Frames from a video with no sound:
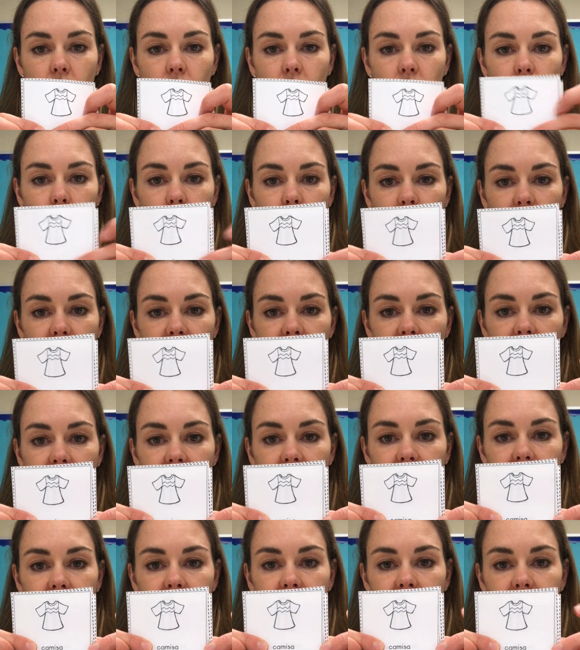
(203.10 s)

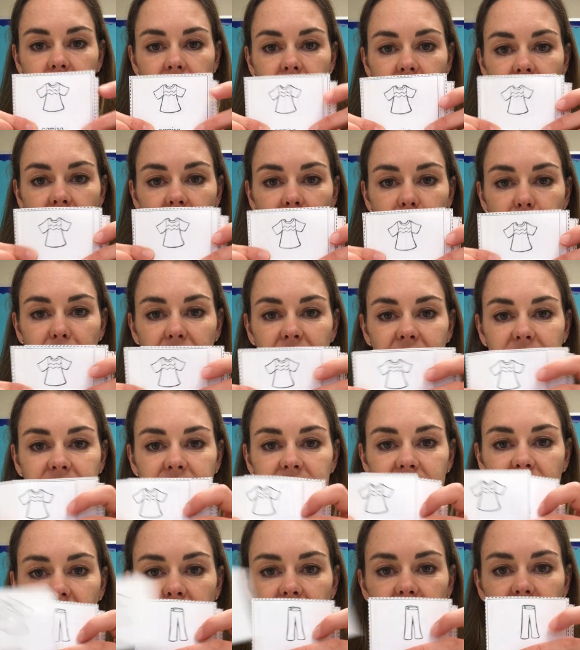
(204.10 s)
una
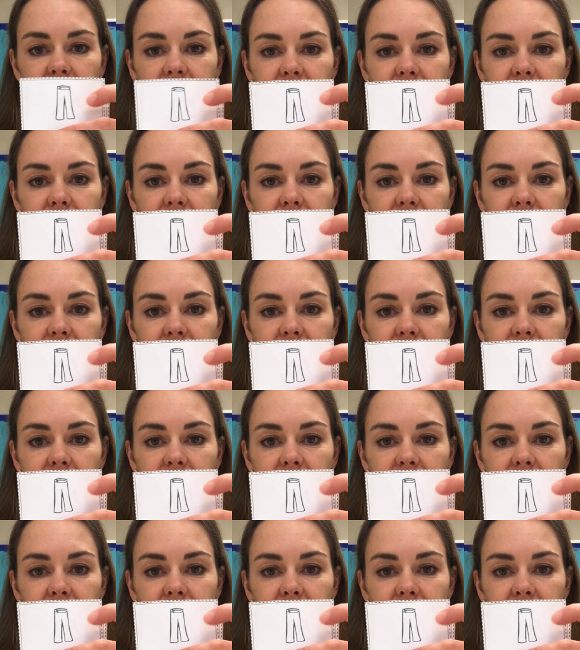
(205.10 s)
camisa.